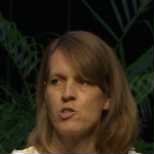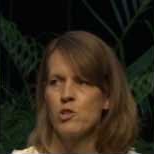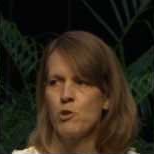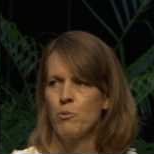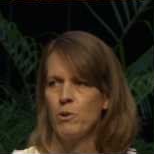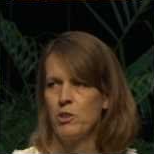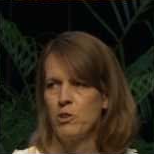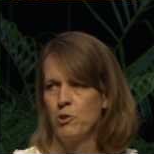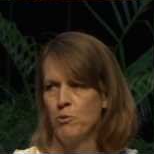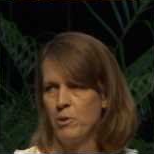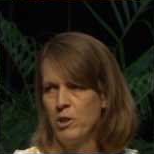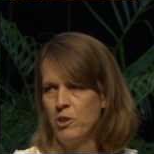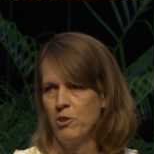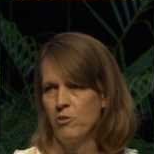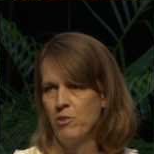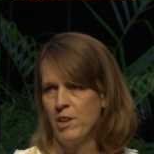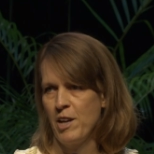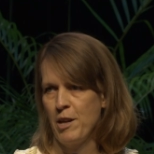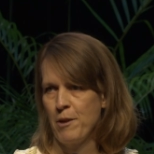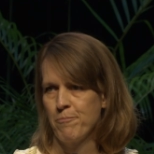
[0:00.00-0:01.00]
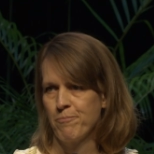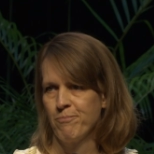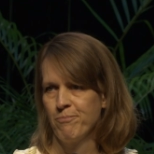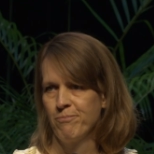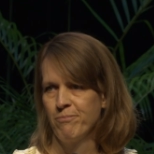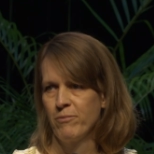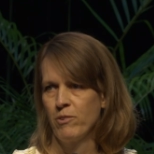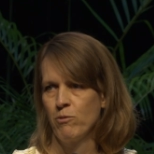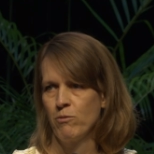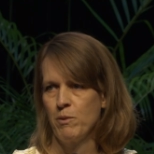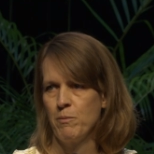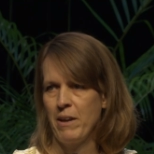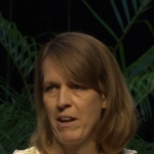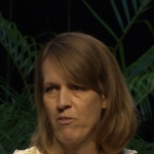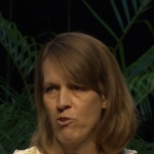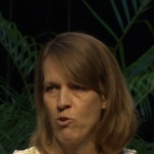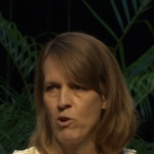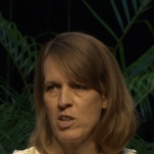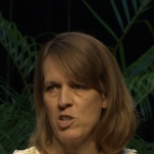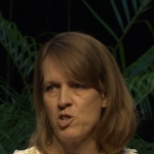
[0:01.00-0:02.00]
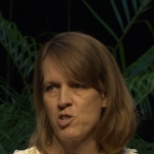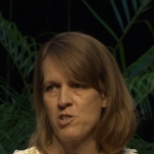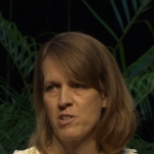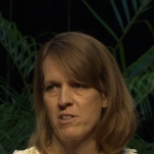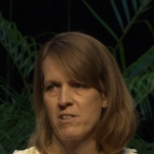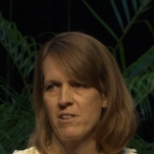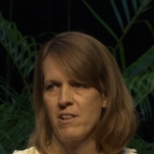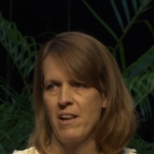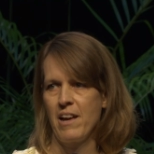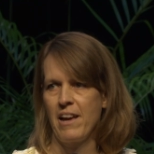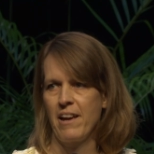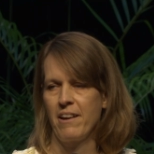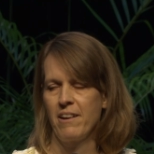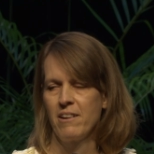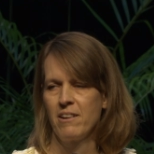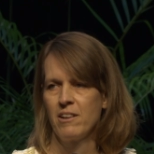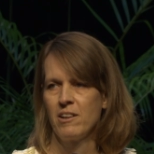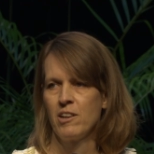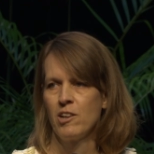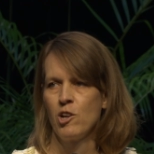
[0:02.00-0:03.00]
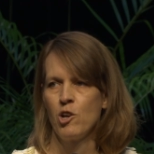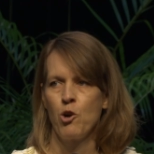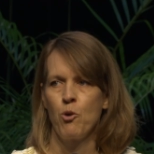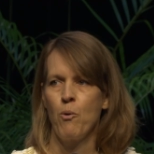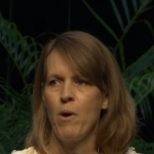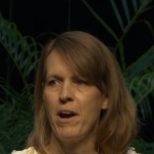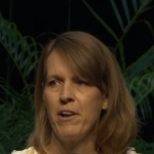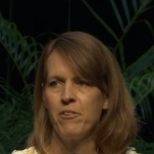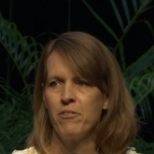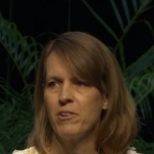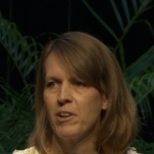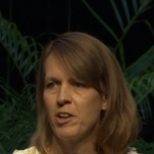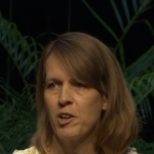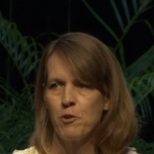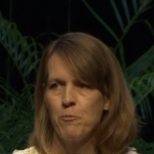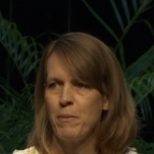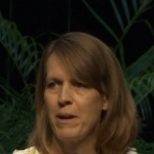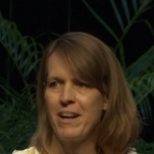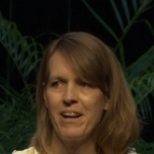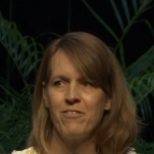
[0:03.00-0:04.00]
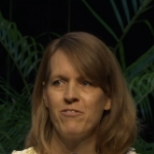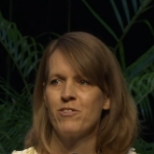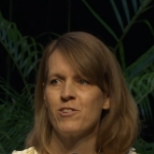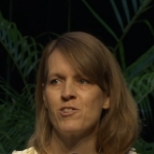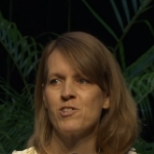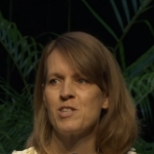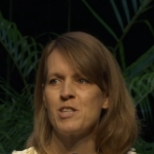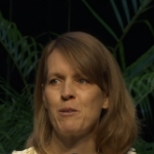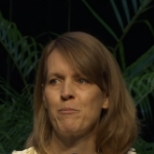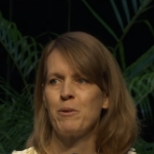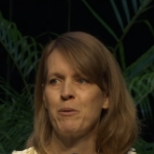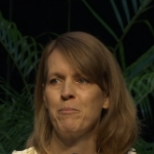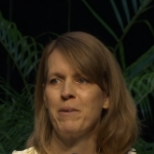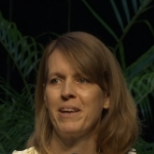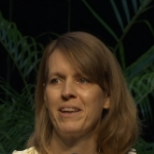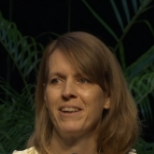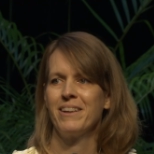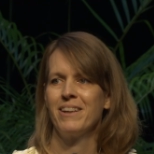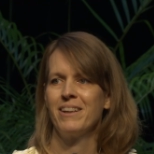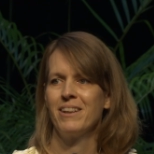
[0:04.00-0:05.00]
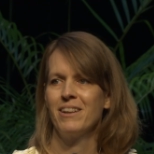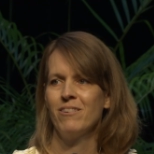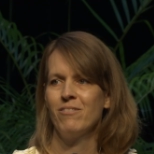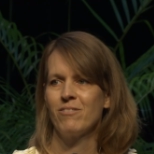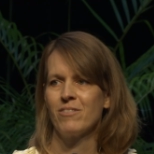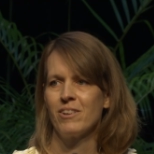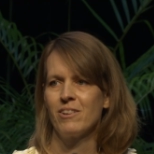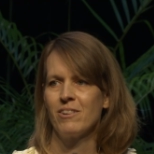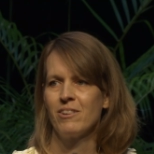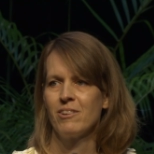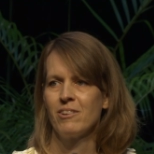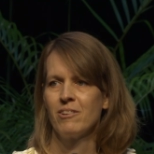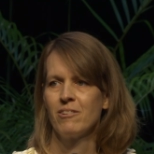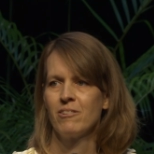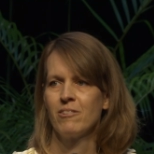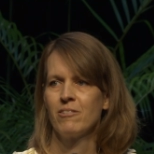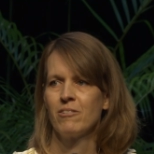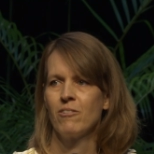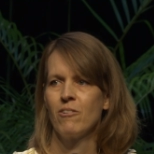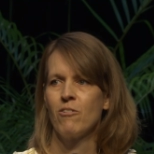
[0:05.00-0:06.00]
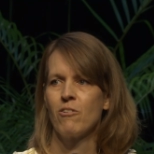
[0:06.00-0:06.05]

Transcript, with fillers: So, what do we do then? We may have questions like, Why do none of my efforts seem to make any difference?